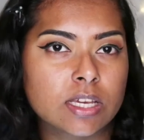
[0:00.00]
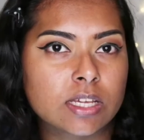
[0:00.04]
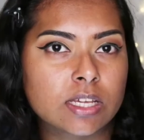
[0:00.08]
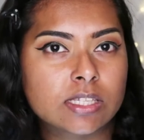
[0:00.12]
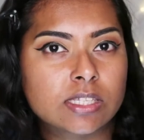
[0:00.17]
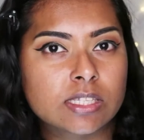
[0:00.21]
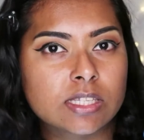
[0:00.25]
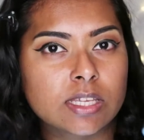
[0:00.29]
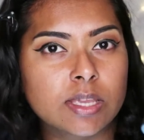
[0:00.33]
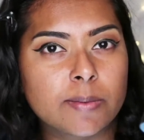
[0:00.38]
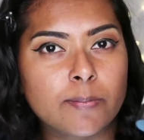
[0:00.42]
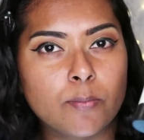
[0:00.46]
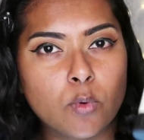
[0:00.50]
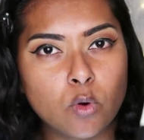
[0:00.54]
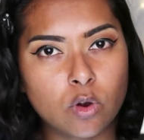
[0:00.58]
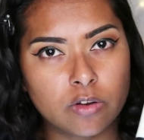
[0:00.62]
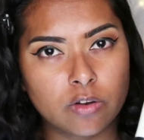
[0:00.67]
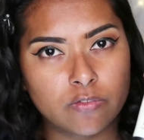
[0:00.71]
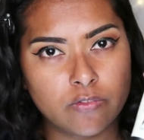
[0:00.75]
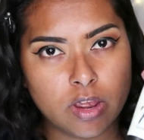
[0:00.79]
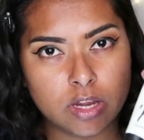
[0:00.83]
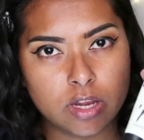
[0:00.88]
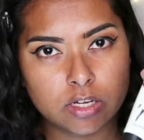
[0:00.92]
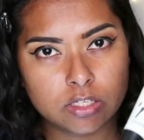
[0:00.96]
It's the
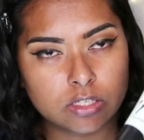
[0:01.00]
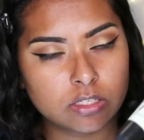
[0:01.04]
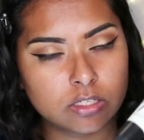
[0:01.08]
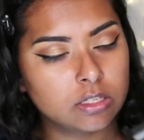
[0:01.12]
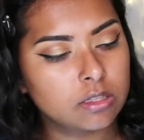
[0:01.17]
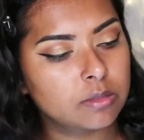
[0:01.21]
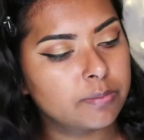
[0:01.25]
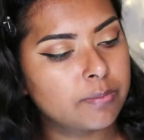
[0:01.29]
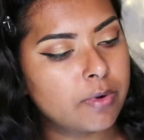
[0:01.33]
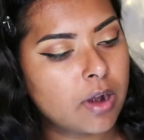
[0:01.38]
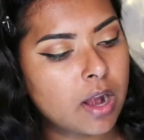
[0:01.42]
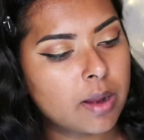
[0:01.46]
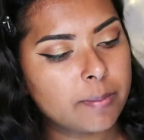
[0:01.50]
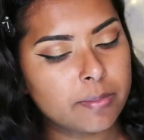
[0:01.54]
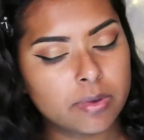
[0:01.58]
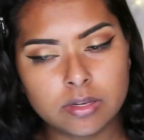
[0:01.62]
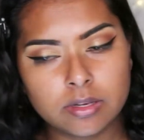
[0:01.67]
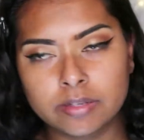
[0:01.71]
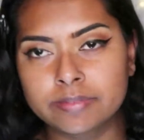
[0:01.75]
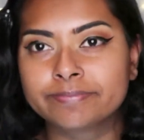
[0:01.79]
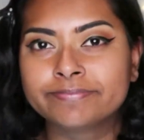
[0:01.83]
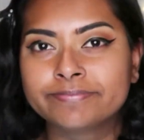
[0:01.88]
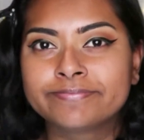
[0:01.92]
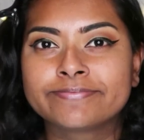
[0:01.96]
Professional
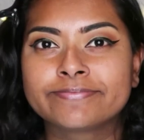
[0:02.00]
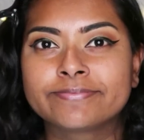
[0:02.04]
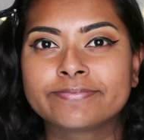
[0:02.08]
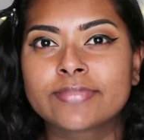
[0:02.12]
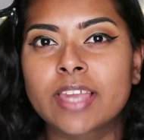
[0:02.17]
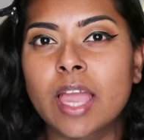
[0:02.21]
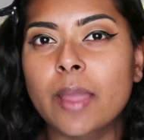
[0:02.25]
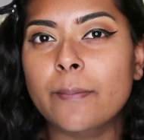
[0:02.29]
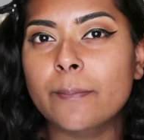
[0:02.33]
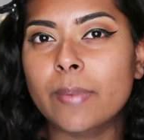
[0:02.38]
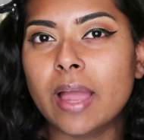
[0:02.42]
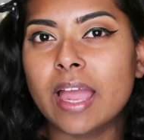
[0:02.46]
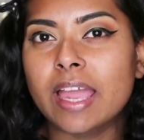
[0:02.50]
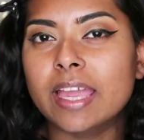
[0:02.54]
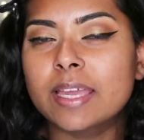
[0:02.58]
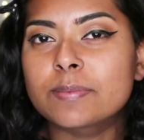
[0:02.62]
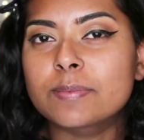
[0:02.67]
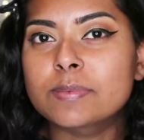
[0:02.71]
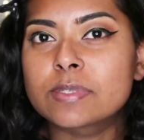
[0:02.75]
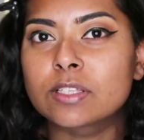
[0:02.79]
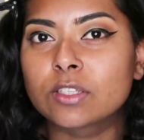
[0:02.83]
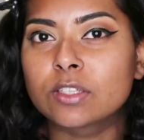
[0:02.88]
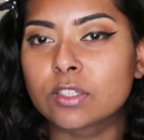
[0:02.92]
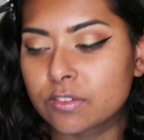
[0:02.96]
Primer, my
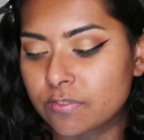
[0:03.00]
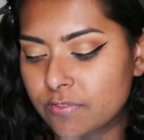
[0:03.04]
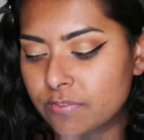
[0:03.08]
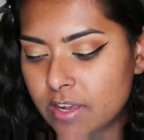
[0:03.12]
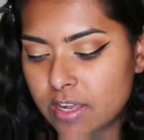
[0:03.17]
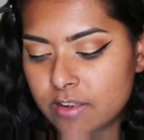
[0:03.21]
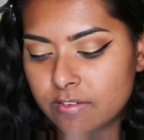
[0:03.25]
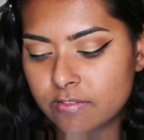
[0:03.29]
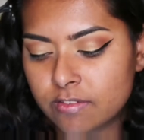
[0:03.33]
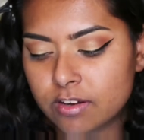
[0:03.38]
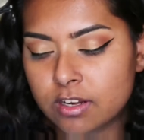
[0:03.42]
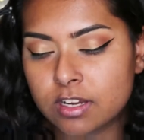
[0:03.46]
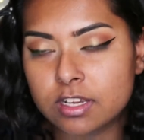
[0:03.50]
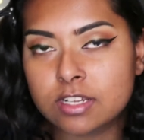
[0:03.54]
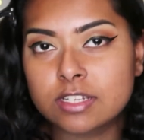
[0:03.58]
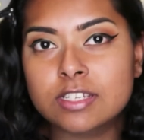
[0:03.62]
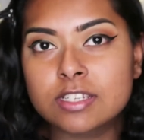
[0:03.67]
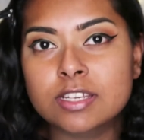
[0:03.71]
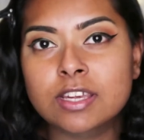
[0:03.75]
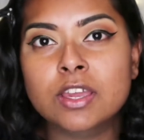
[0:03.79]
absolute favorite.